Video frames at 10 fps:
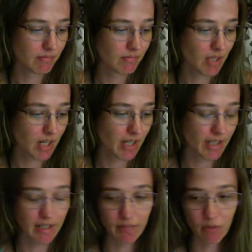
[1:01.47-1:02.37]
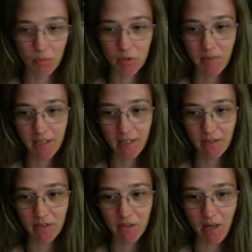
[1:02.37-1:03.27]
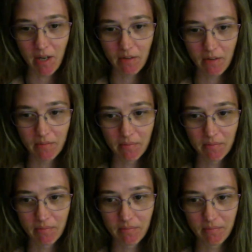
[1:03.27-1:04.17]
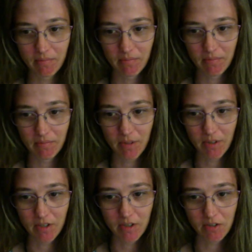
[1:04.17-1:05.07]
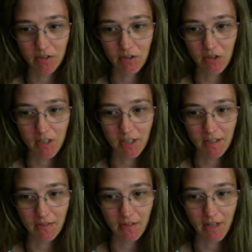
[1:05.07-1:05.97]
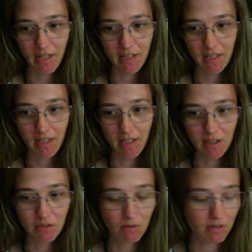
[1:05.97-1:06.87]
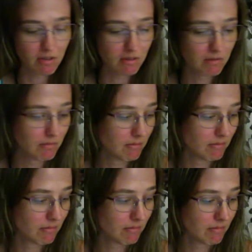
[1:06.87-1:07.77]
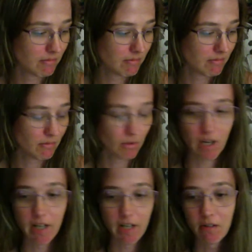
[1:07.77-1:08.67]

kind of get different perspectives about dissociative identity disorder. Right?